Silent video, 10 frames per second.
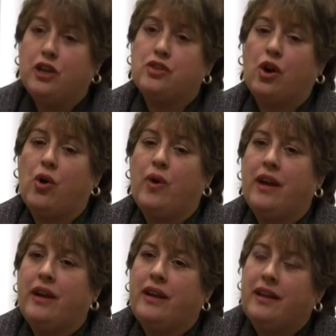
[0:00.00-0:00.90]
So,
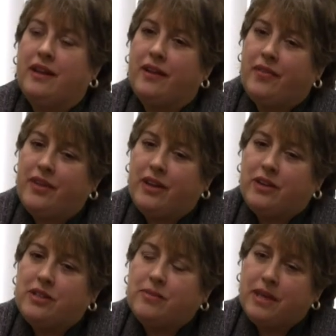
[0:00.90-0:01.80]
you
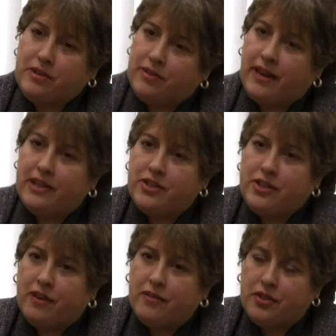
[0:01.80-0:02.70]
know, sometimes you find
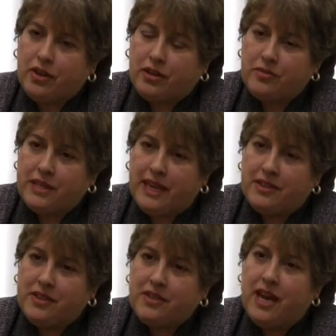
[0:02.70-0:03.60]
yourself in
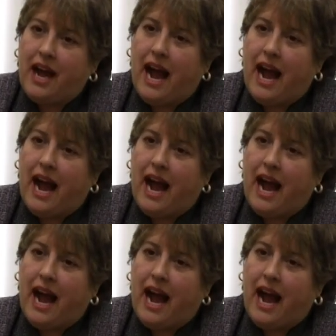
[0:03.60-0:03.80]
circumstances.